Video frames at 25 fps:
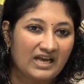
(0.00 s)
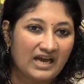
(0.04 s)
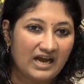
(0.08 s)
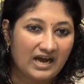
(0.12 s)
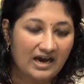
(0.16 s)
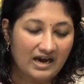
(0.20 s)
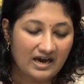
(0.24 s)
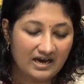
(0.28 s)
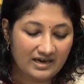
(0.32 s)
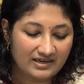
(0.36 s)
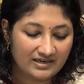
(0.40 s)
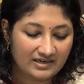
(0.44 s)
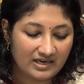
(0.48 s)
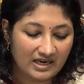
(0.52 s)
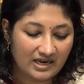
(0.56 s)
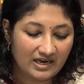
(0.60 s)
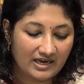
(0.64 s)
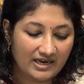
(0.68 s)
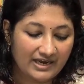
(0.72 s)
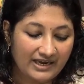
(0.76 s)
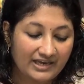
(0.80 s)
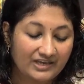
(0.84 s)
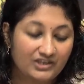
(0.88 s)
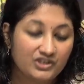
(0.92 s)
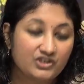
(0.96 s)
are
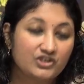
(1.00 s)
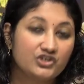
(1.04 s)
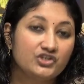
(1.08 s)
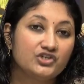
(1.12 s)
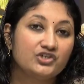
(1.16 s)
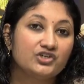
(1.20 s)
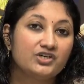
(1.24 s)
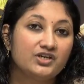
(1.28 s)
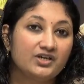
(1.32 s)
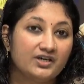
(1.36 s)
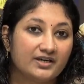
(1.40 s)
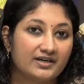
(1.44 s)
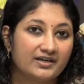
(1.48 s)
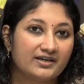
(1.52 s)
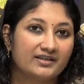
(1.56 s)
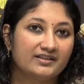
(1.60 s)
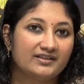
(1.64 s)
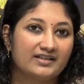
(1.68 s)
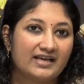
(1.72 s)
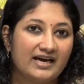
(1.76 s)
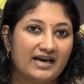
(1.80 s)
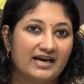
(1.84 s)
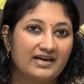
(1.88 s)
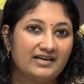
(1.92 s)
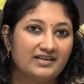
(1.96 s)
ensured
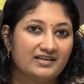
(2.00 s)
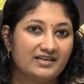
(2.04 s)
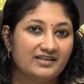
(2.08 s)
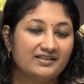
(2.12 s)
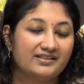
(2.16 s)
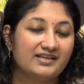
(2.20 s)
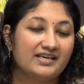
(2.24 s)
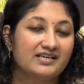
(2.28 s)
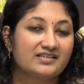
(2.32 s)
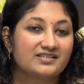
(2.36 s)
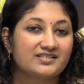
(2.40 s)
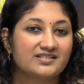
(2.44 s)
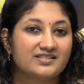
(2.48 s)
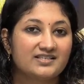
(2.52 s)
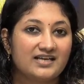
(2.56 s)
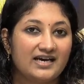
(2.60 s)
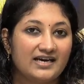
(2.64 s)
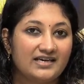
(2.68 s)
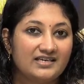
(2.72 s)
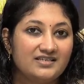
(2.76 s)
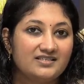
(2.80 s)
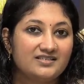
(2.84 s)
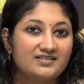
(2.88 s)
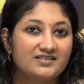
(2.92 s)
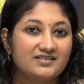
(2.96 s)
that their
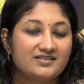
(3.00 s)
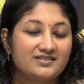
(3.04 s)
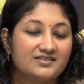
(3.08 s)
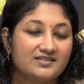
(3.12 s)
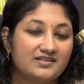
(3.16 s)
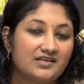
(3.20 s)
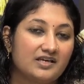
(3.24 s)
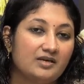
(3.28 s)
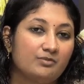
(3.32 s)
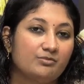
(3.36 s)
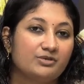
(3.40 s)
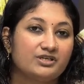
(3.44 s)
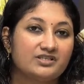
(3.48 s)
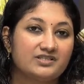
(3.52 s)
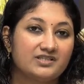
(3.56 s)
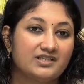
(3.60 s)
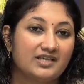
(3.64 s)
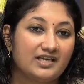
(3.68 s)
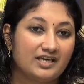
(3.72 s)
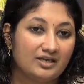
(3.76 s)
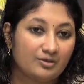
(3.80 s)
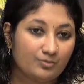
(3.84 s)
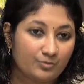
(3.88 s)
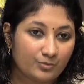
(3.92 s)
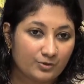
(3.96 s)
size is same as
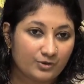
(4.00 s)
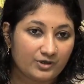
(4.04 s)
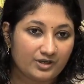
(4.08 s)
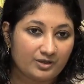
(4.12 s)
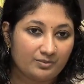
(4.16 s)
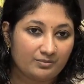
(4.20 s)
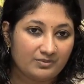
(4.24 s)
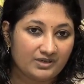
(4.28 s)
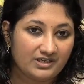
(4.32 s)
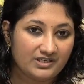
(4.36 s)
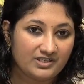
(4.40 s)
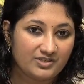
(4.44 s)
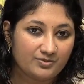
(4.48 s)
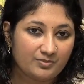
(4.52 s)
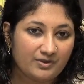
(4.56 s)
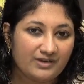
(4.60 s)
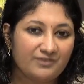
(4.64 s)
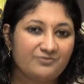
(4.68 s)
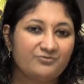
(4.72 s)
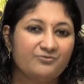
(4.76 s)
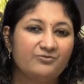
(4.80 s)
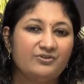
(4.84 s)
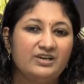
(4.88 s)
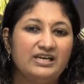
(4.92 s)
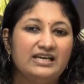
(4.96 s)
the input image by
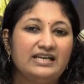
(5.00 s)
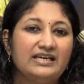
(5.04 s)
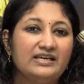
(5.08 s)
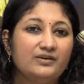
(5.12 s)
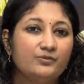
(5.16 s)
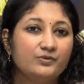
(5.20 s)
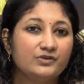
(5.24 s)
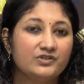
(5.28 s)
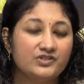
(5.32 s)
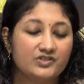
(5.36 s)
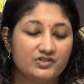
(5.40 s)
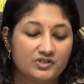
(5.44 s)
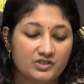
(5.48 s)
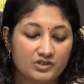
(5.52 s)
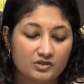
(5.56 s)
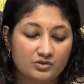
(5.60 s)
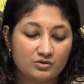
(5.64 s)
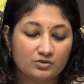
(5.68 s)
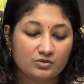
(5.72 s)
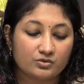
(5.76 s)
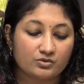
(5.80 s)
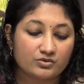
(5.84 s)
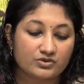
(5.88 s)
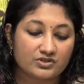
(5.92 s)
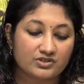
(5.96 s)
filling with
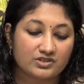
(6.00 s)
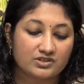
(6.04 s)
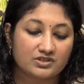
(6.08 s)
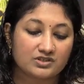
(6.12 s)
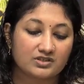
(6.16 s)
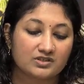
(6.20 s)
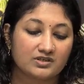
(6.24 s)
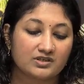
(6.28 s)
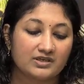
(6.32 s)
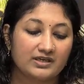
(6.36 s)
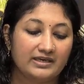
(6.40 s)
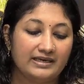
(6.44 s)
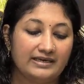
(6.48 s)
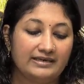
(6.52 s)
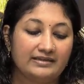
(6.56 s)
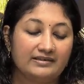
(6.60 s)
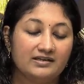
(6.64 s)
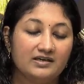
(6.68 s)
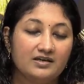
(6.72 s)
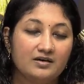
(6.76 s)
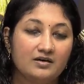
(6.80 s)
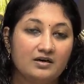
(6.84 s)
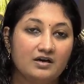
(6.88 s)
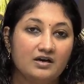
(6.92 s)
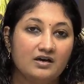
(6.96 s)
zeros in
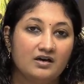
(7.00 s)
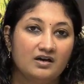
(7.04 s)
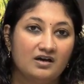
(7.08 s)
the